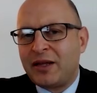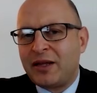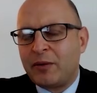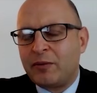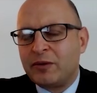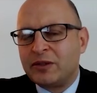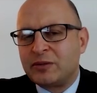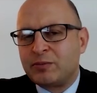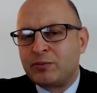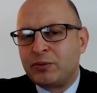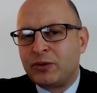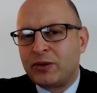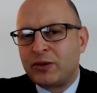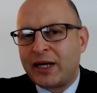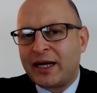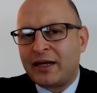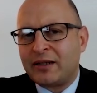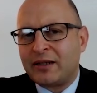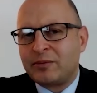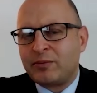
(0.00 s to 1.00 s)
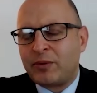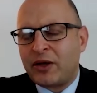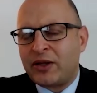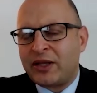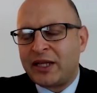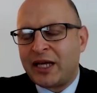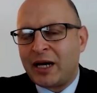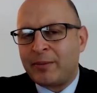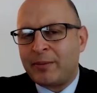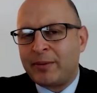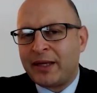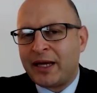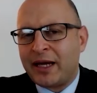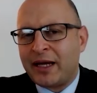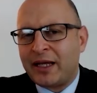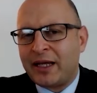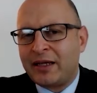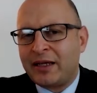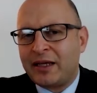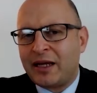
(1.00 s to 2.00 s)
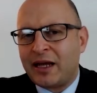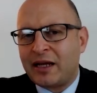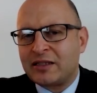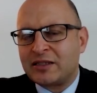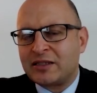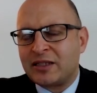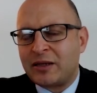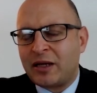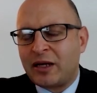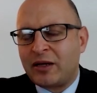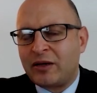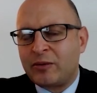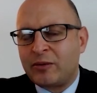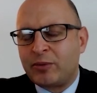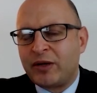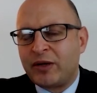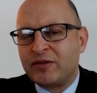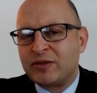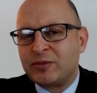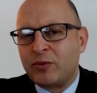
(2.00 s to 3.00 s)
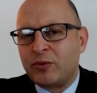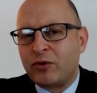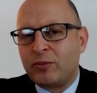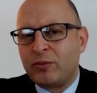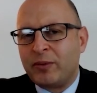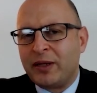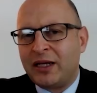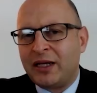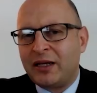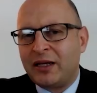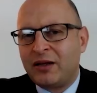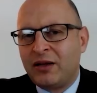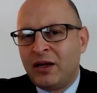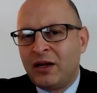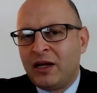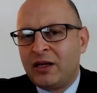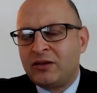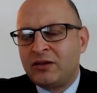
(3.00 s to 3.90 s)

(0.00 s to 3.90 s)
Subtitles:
that was put out by the RBA at a previous board meeting